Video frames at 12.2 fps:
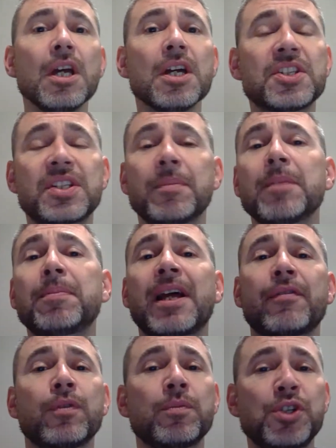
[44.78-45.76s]
Some of the
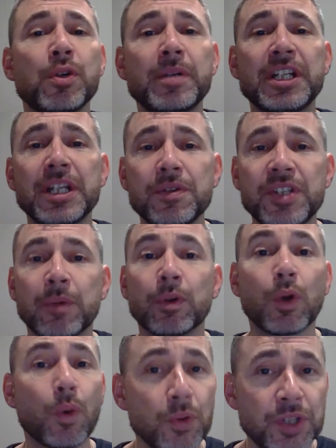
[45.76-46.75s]
platforms you'll be using
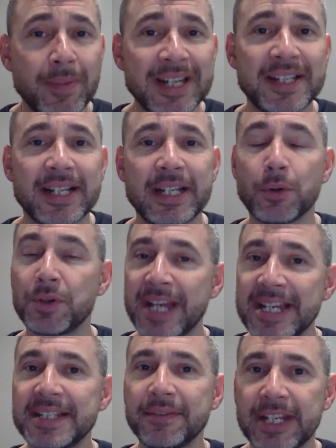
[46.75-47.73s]
will automatically or
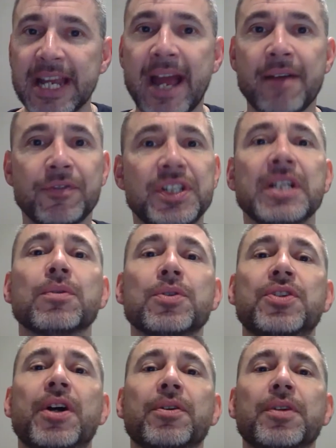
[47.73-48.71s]
natively have single
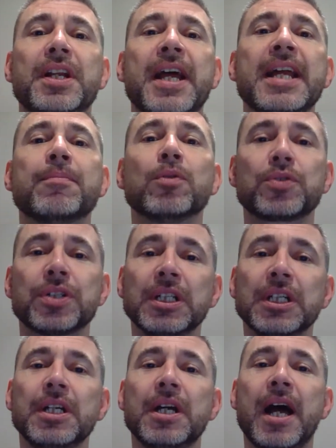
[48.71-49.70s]
sign-on enabled.
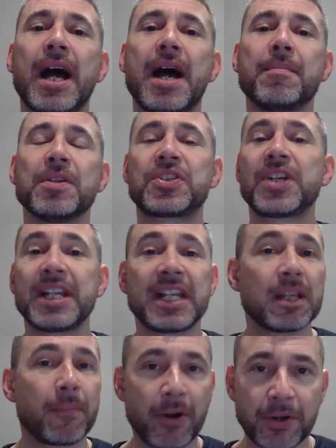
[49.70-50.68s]
Certainly
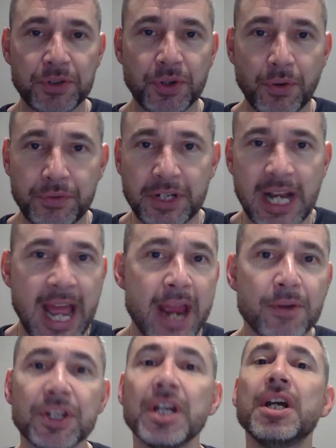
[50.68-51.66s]
in the Microsoft
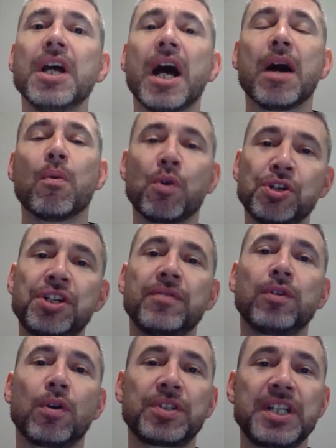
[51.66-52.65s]
cloud, once
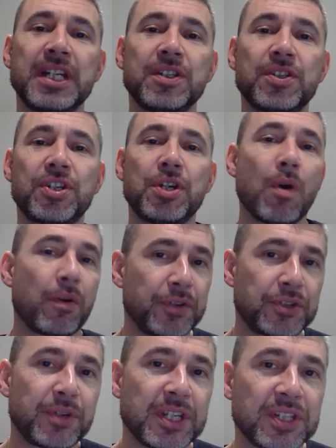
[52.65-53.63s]
you've logged into
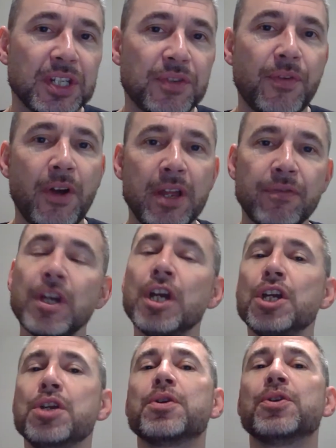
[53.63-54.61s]
Office 365,
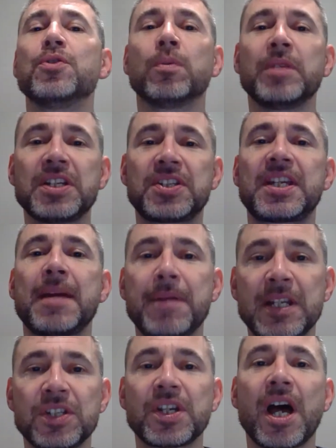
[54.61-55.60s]
you can normally skip
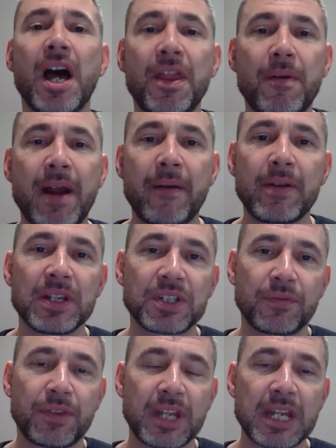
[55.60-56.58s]
into other areas
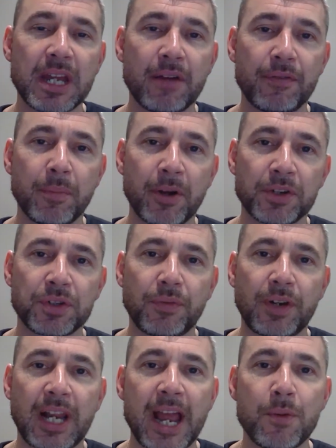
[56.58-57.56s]
of the
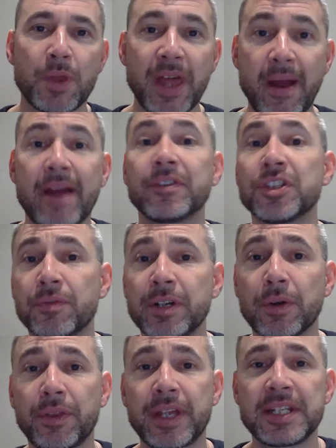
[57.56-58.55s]
Microsoft cloud without having to
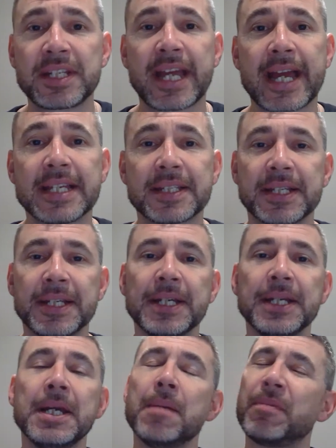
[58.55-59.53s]
re-authenticate.
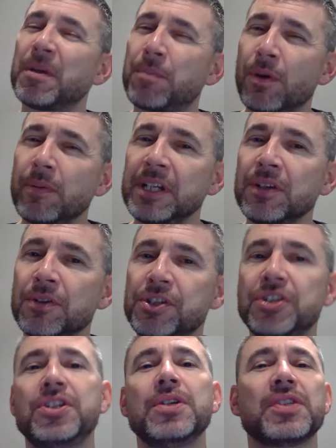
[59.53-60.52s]
But you're probably not
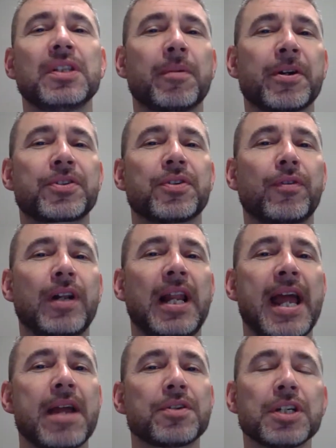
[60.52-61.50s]
just using the Microsoft
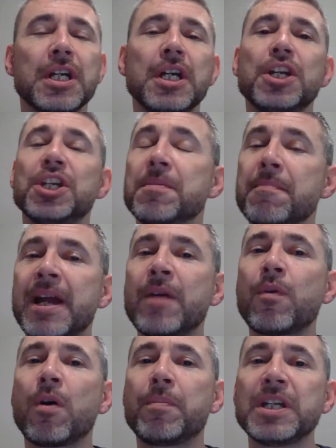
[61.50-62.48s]
cloud. You may
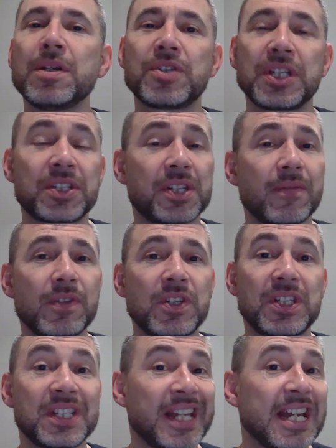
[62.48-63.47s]
well be using services in